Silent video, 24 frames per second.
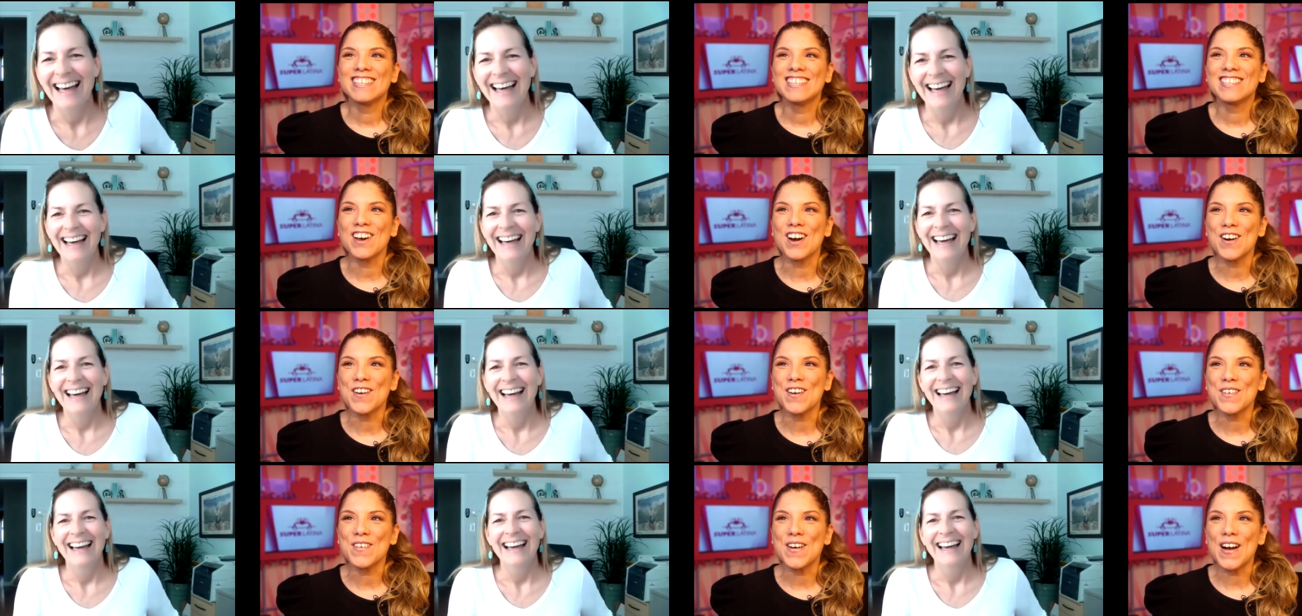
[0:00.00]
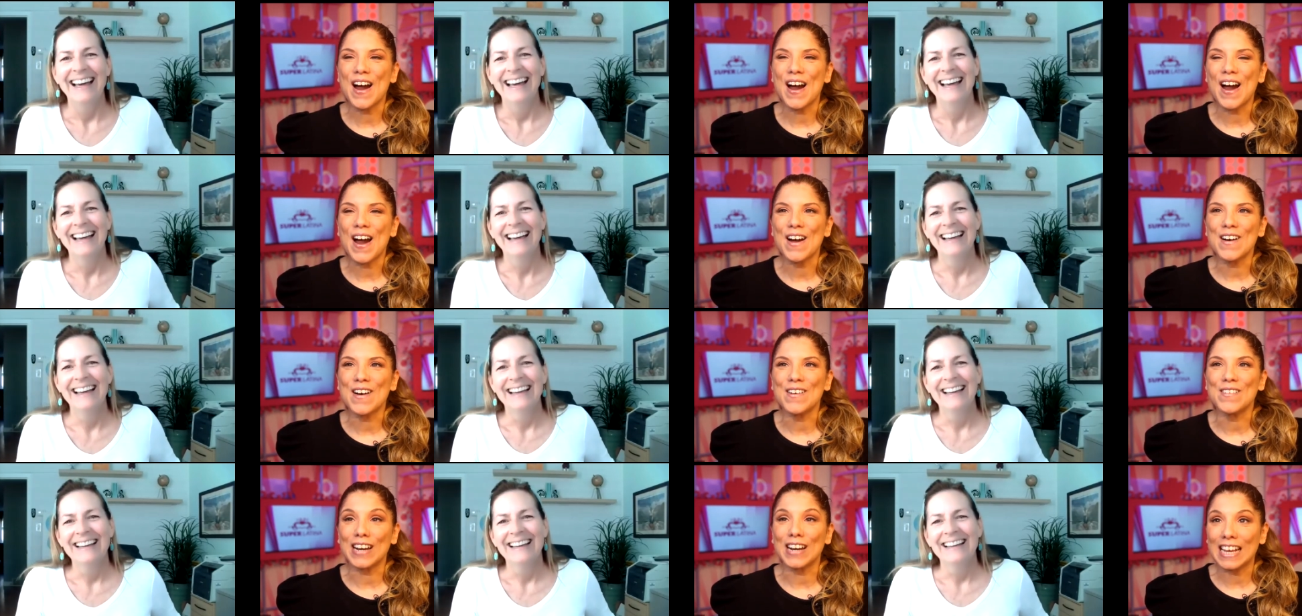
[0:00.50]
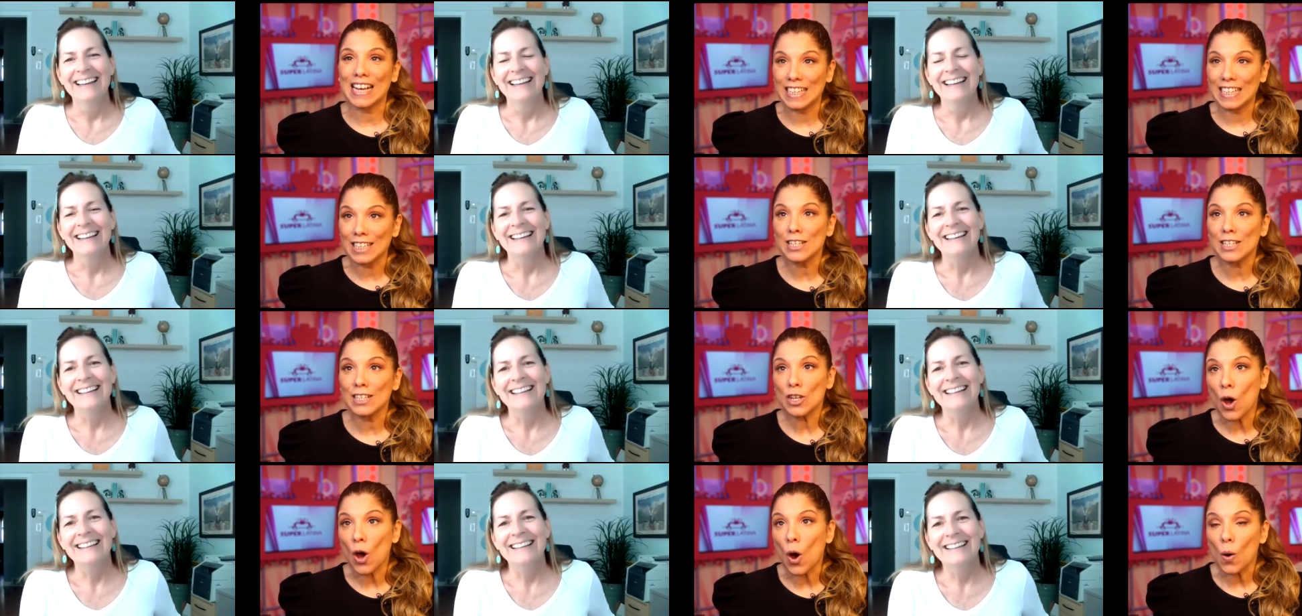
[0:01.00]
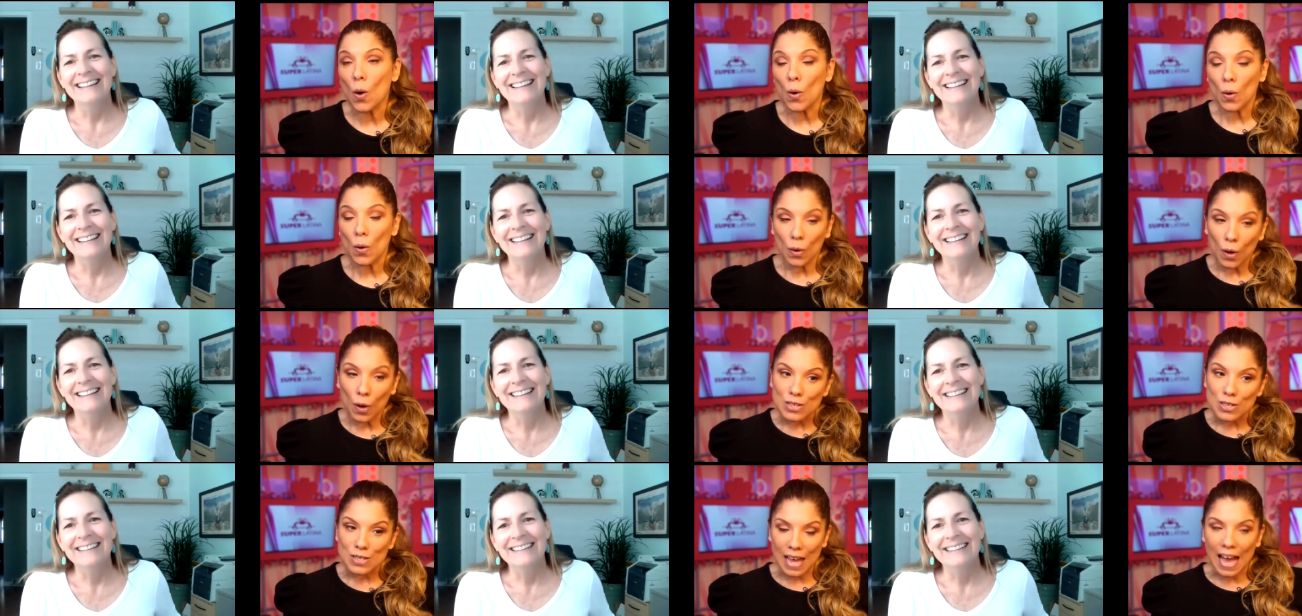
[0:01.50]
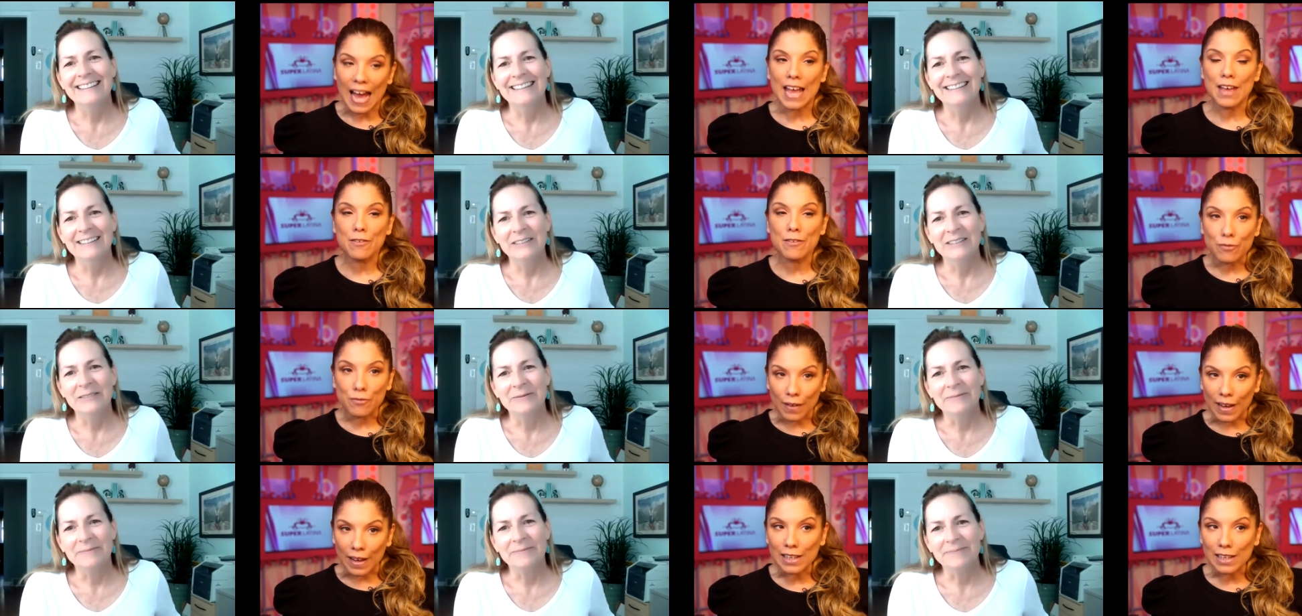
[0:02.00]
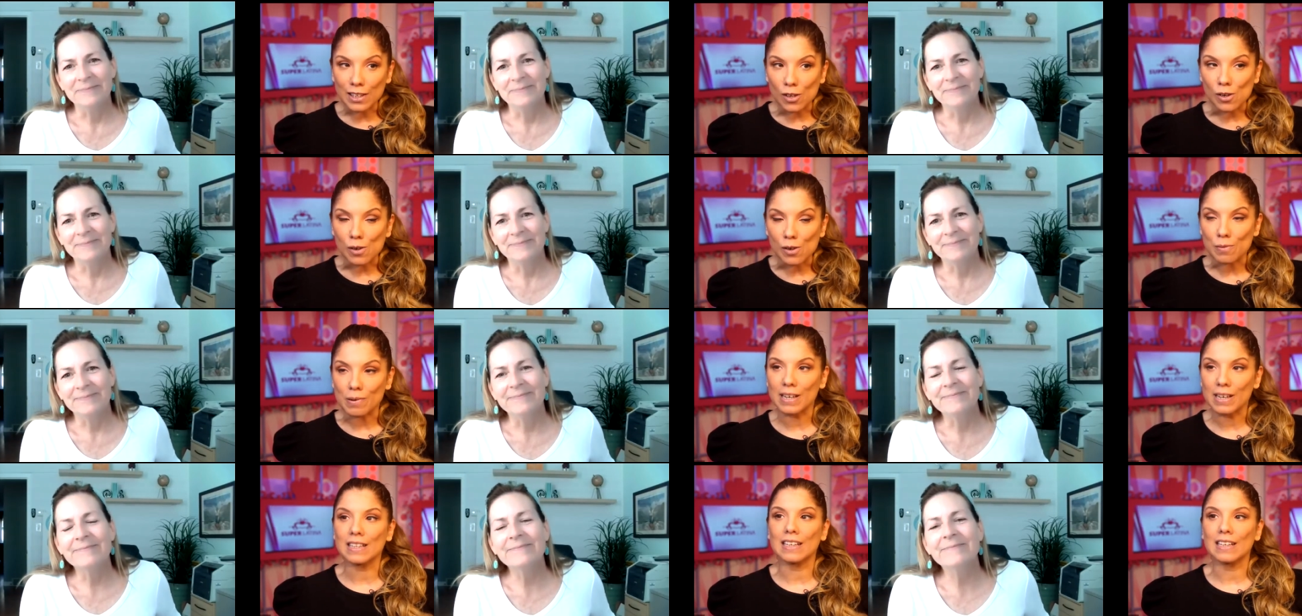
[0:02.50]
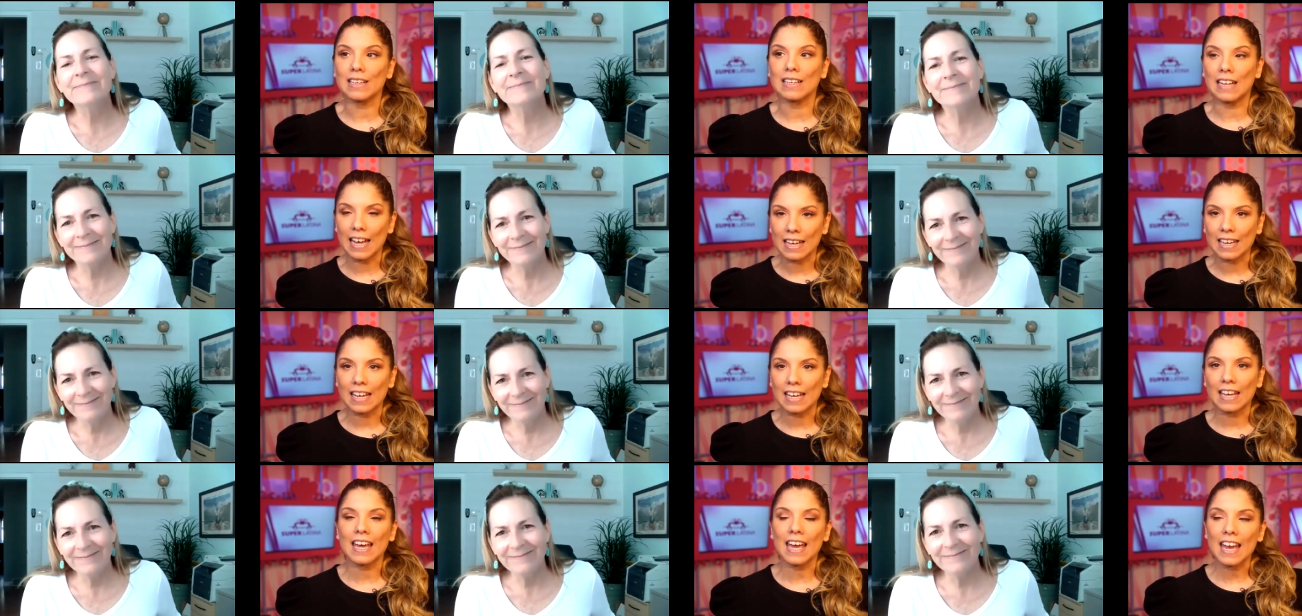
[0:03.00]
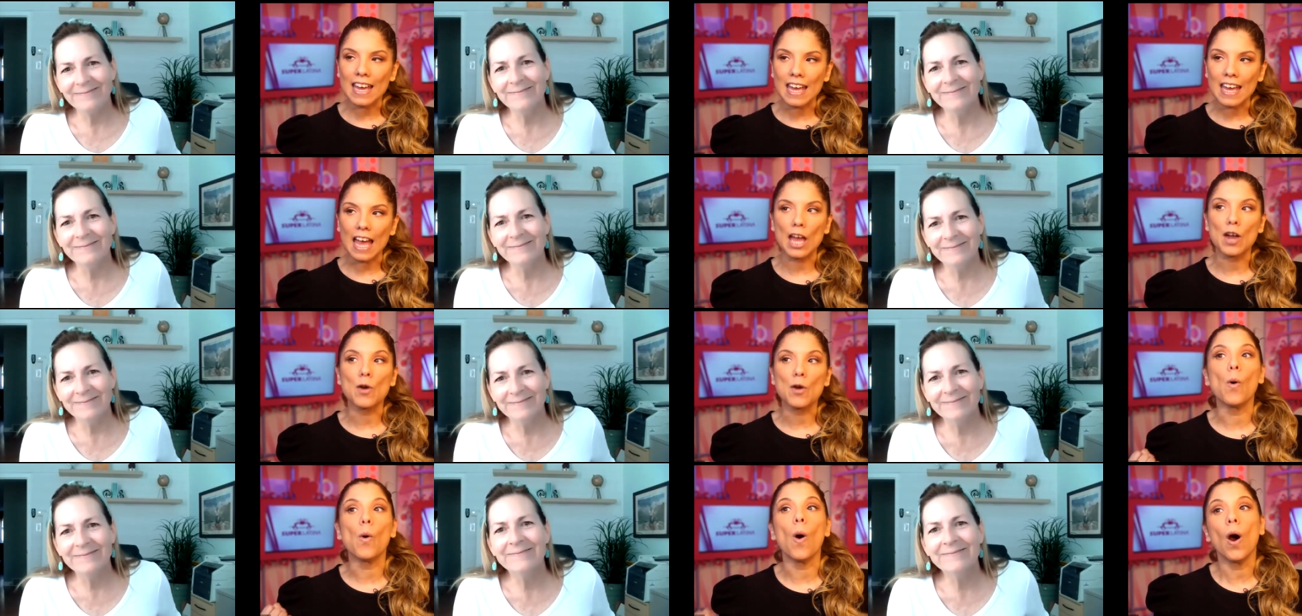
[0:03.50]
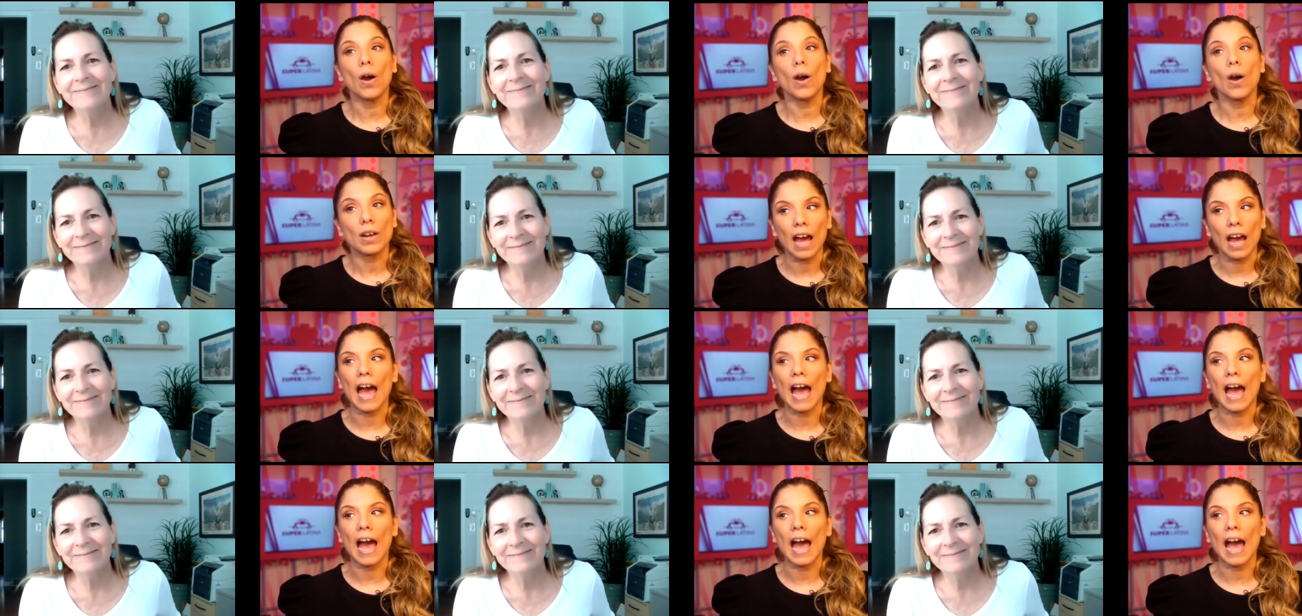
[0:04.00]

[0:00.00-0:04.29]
Speaker 1: so what I didn't know, because I felt already like, hey, I won.